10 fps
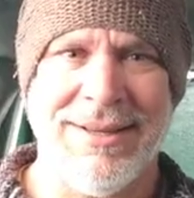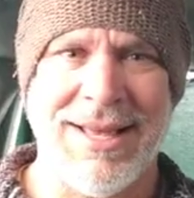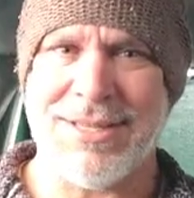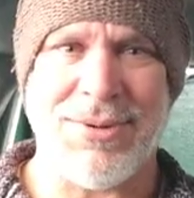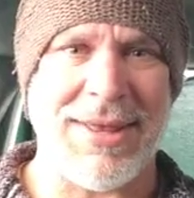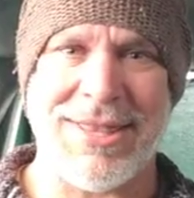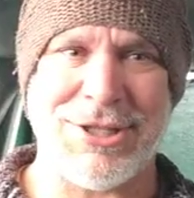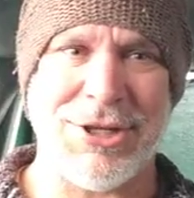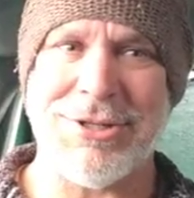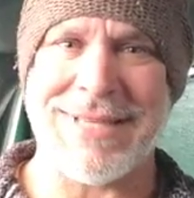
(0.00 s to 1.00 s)
That's why the
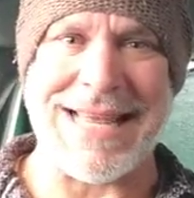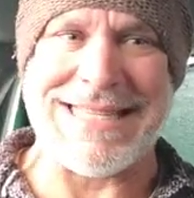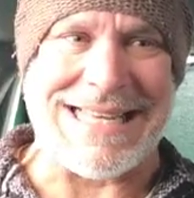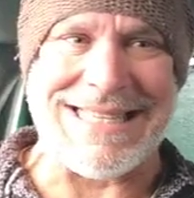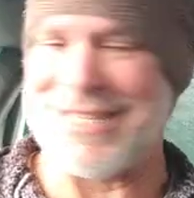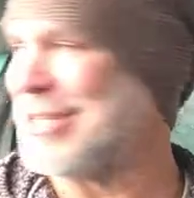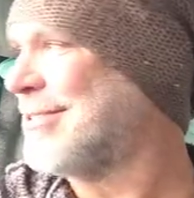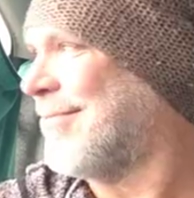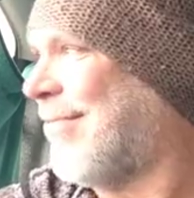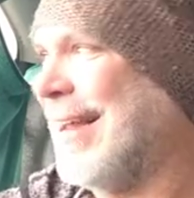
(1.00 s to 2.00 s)
Jews, and
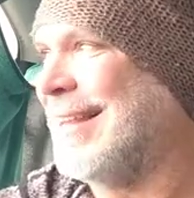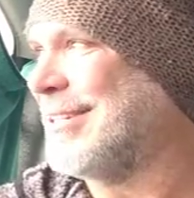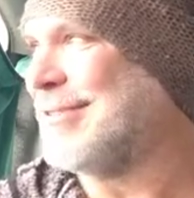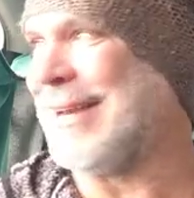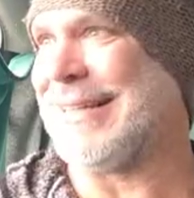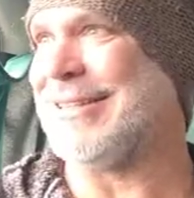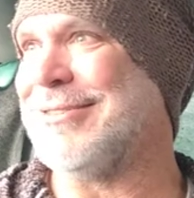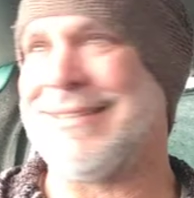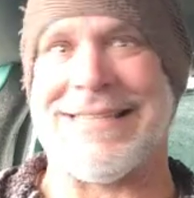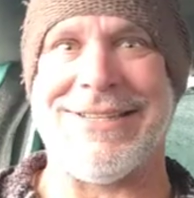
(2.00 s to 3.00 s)
finally the Jews are like,
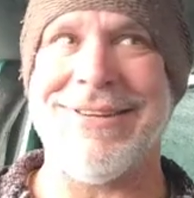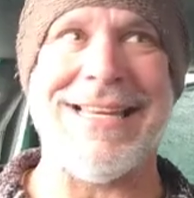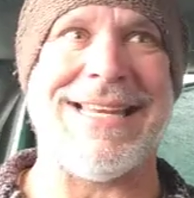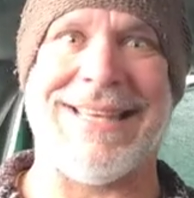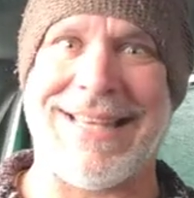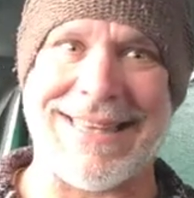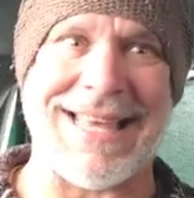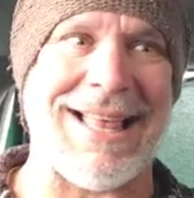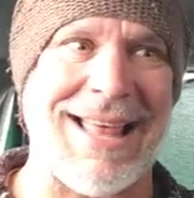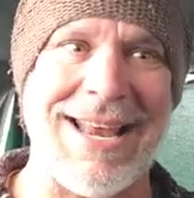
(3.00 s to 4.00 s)
dude, you need to get the
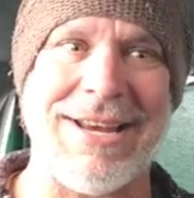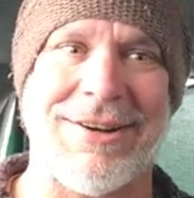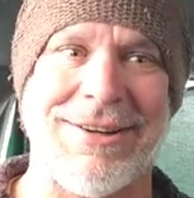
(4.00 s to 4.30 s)
hell out of here.